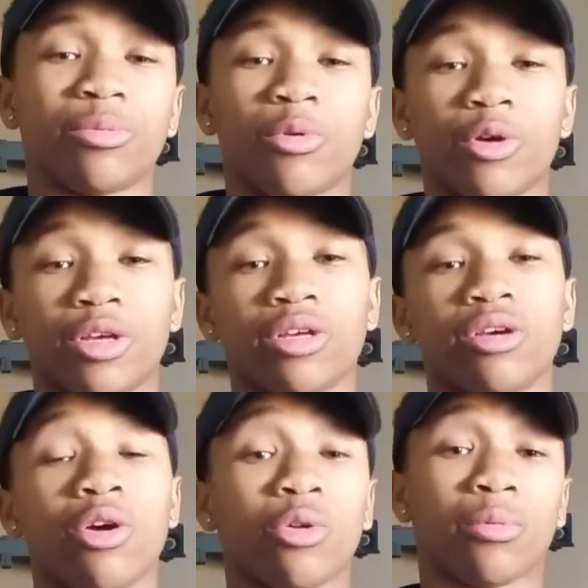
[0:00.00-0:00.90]
boy,
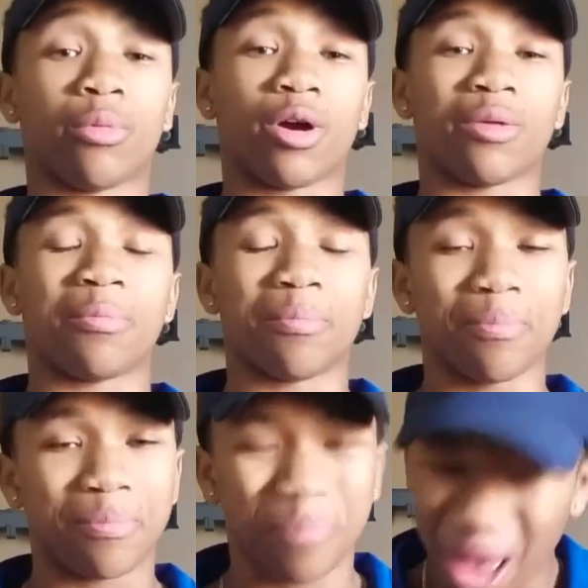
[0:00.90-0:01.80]
Golden Bari,
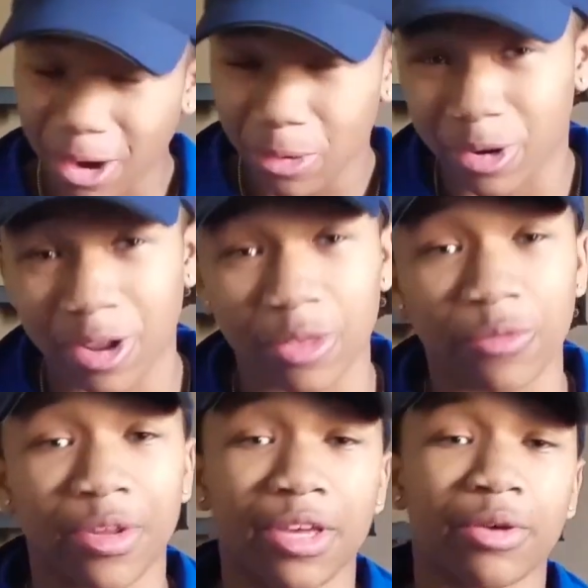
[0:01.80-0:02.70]
back with another
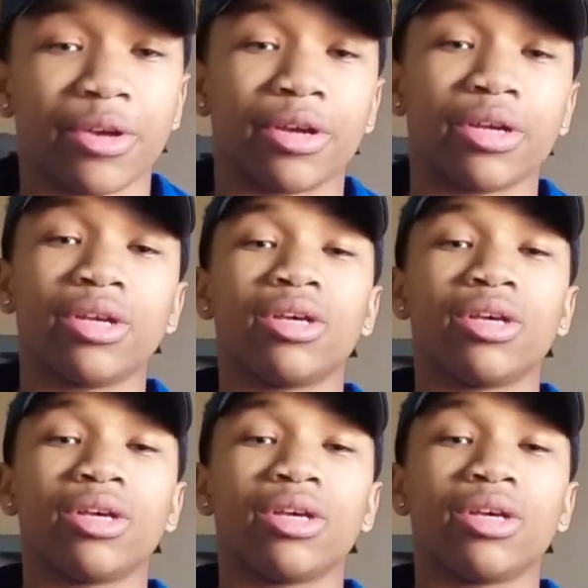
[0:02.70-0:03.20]
video here.